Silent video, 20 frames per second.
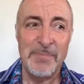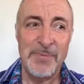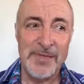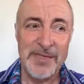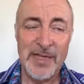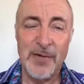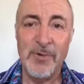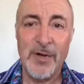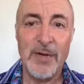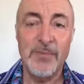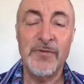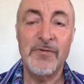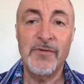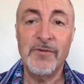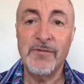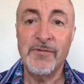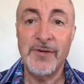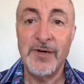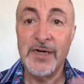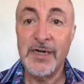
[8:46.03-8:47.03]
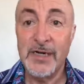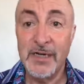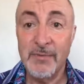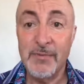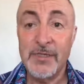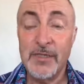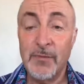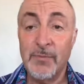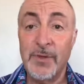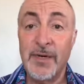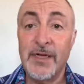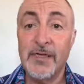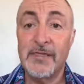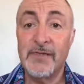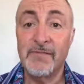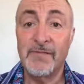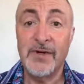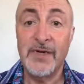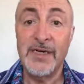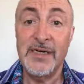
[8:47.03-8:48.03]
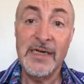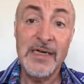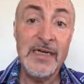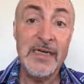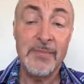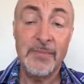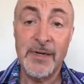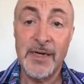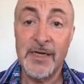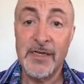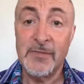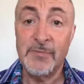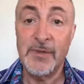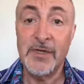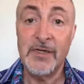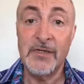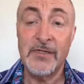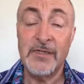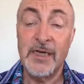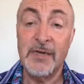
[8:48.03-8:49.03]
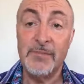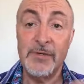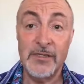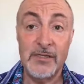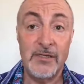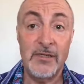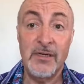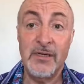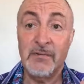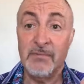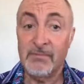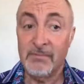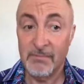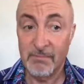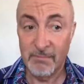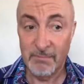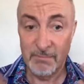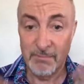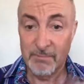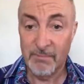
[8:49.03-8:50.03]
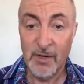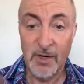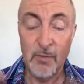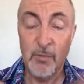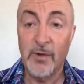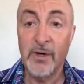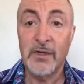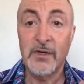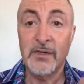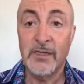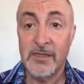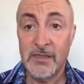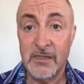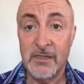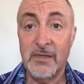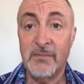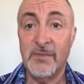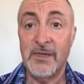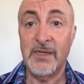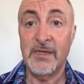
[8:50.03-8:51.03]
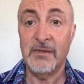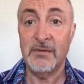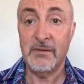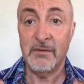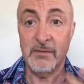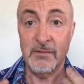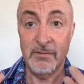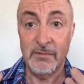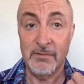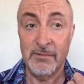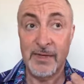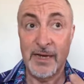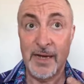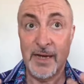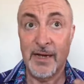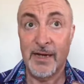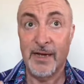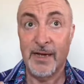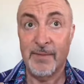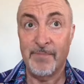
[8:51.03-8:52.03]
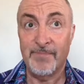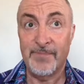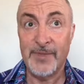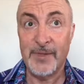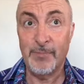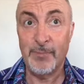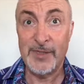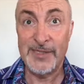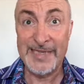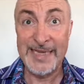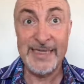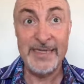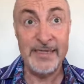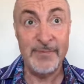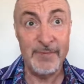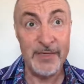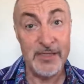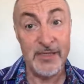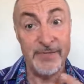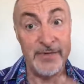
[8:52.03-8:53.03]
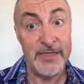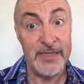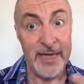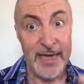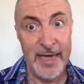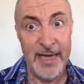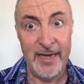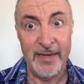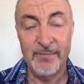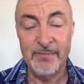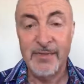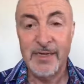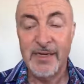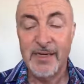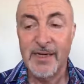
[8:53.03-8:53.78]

but they were coming from a very limited place, a very needy place, because they've been seeing my work and they see me presenting myself as I am.